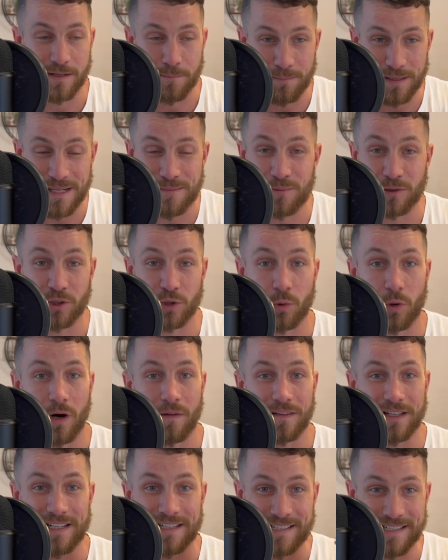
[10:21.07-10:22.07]
to people who are
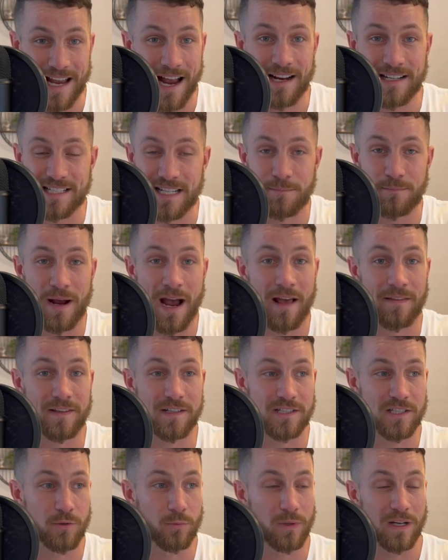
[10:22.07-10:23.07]
on the exact same path
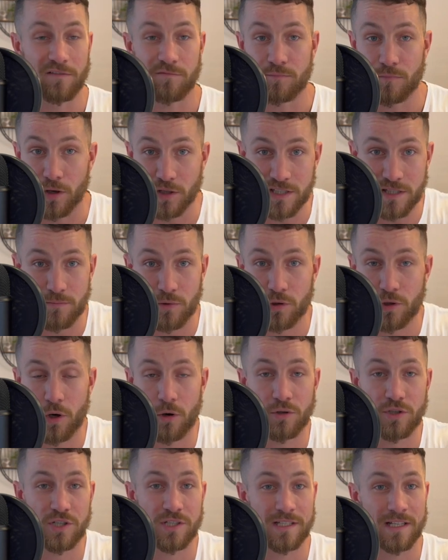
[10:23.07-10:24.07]
as you. We have multiple
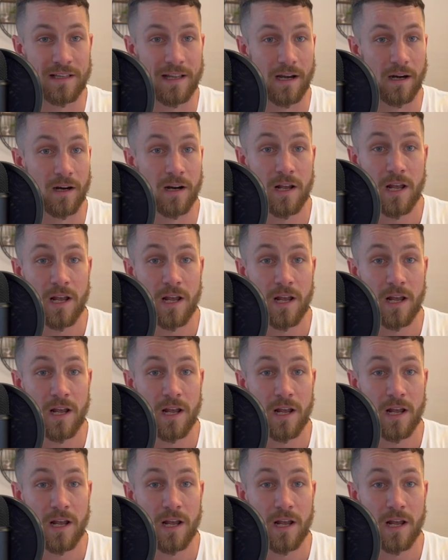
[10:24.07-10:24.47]
coaches in there.